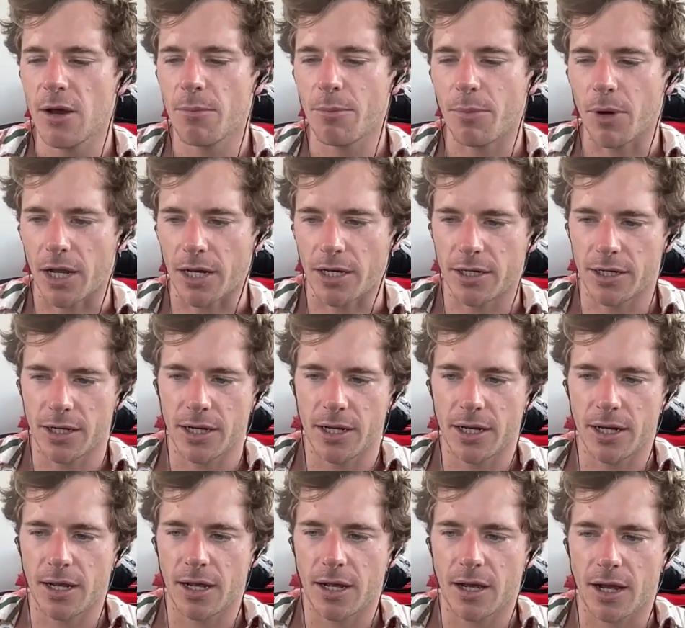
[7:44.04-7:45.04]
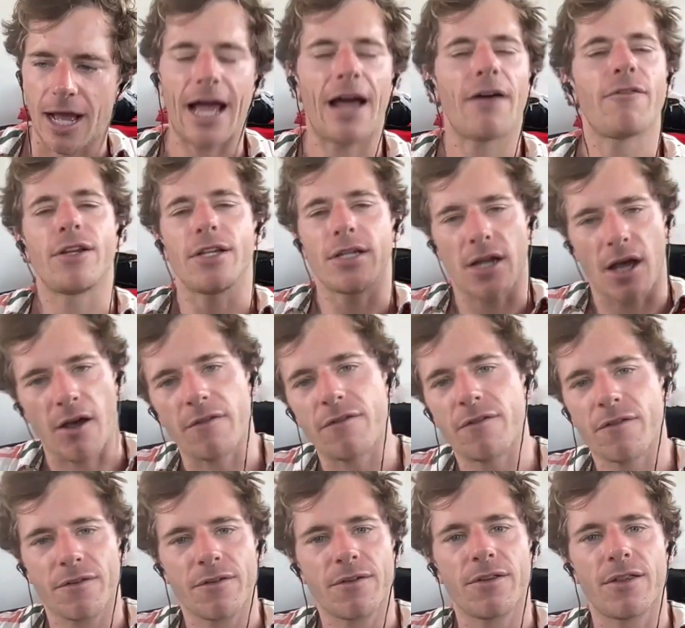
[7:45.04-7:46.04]
but I have
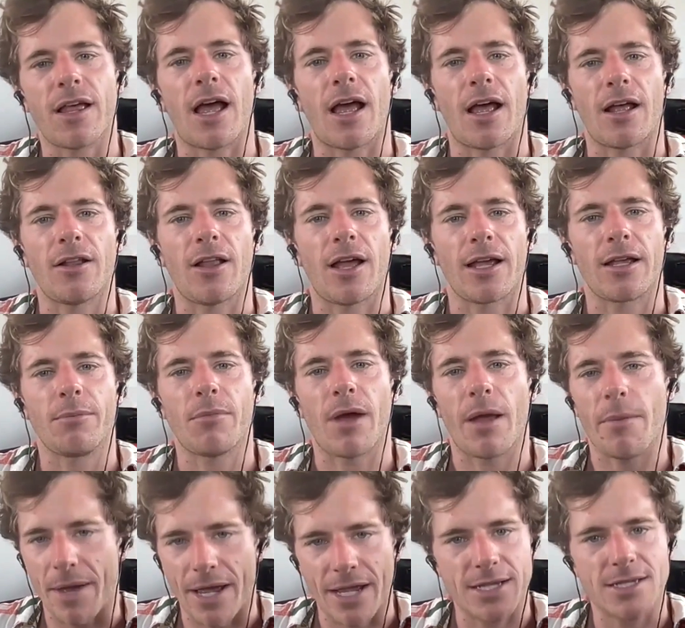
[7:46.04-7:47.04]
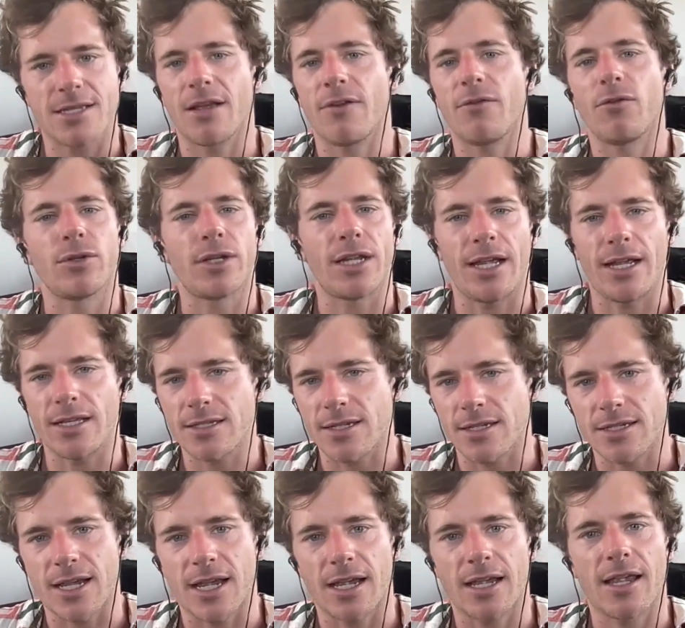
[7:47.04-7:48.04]
enough that, like, my base level needs are
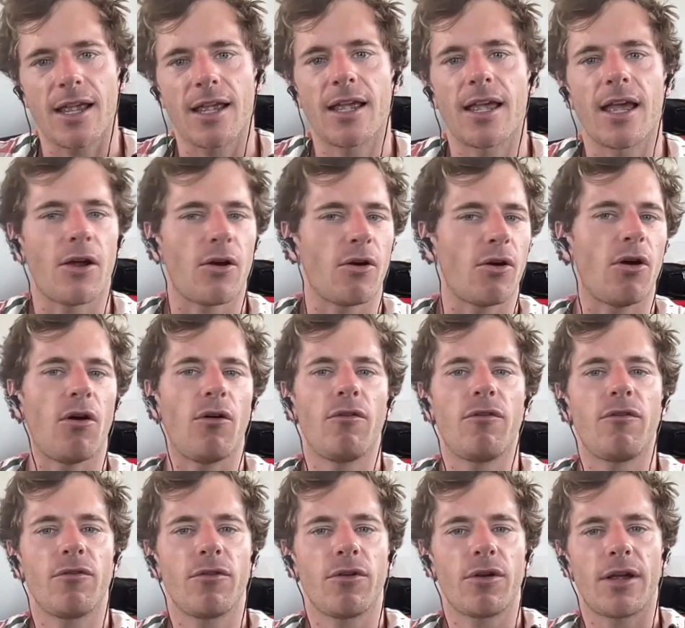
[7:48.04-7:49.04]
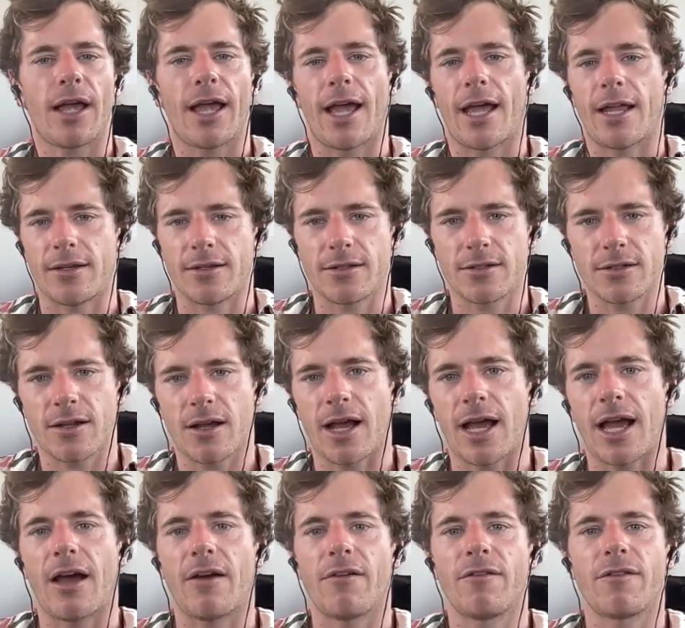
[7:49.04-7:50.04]
taken care of, and I
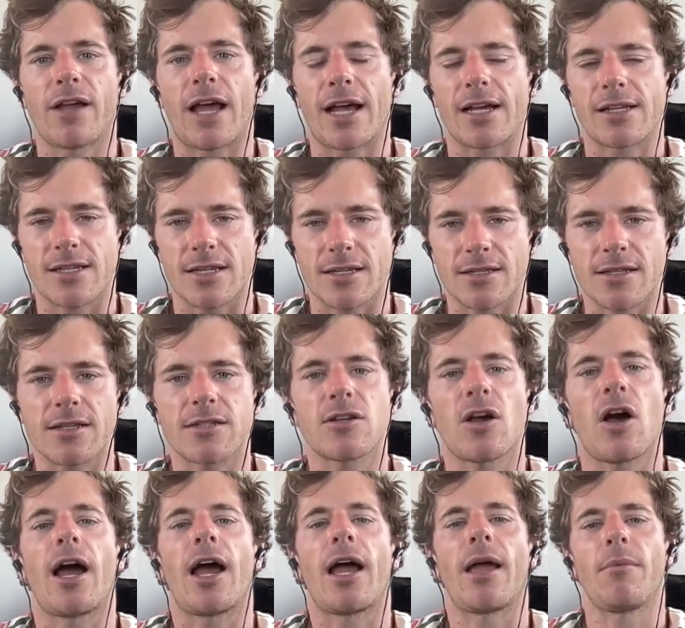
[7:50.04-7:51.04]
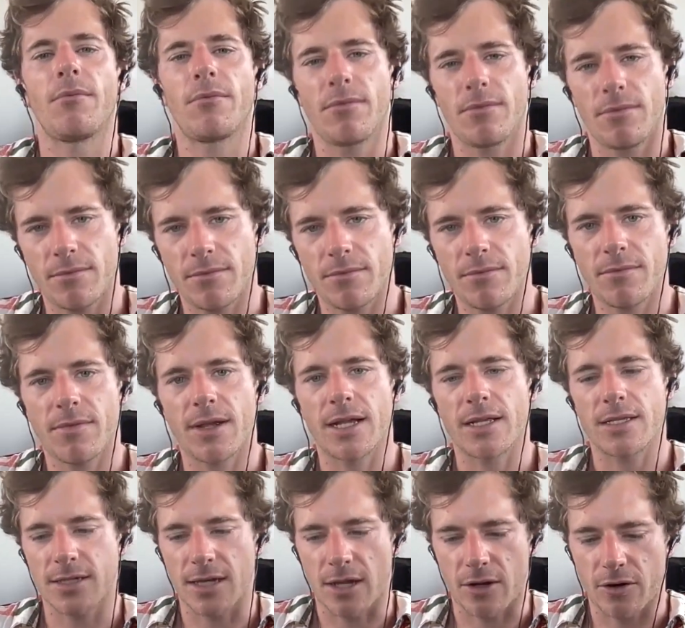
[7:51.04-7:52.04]
have access to time,
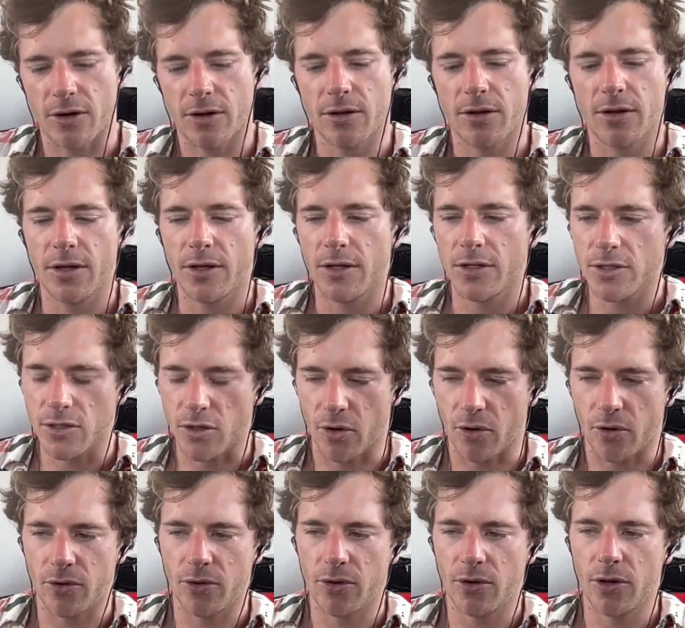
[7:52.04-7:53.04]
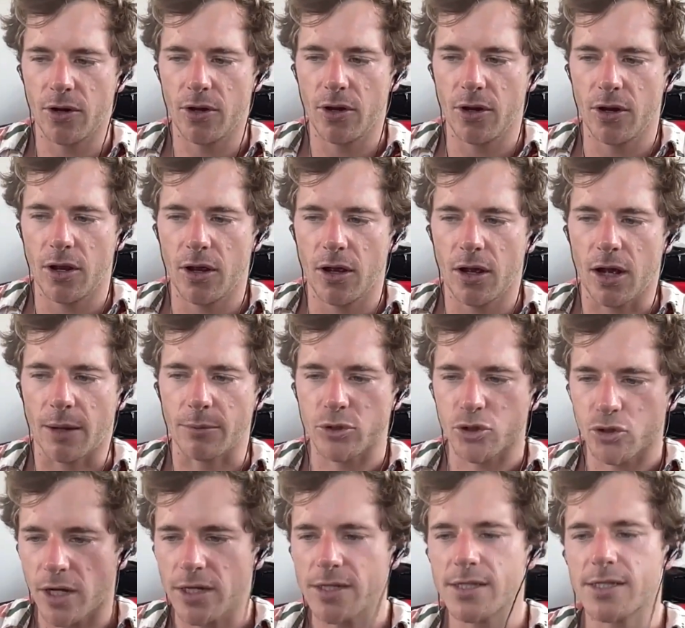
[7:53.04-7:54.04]
etc. So I'm
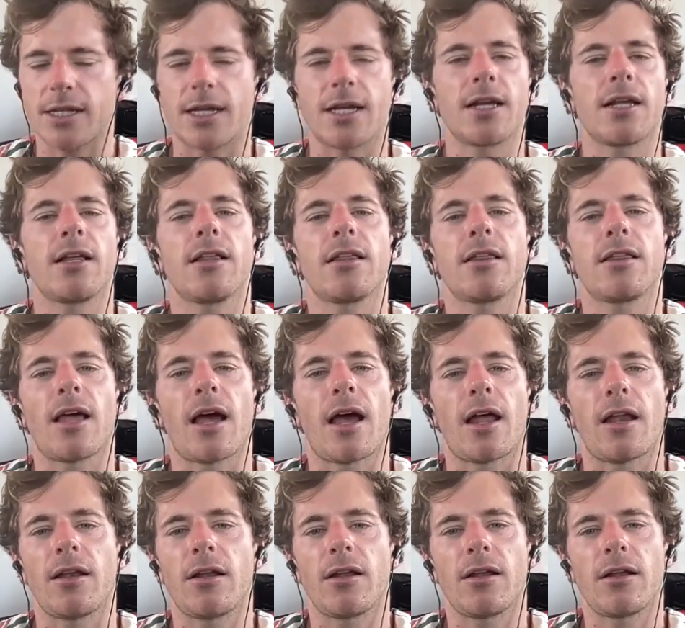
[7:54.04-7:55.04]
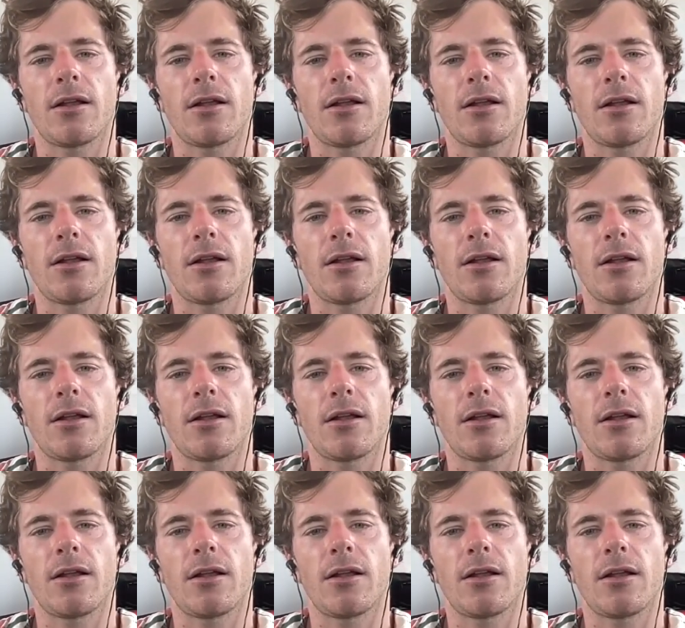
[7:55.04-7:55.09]
trusting that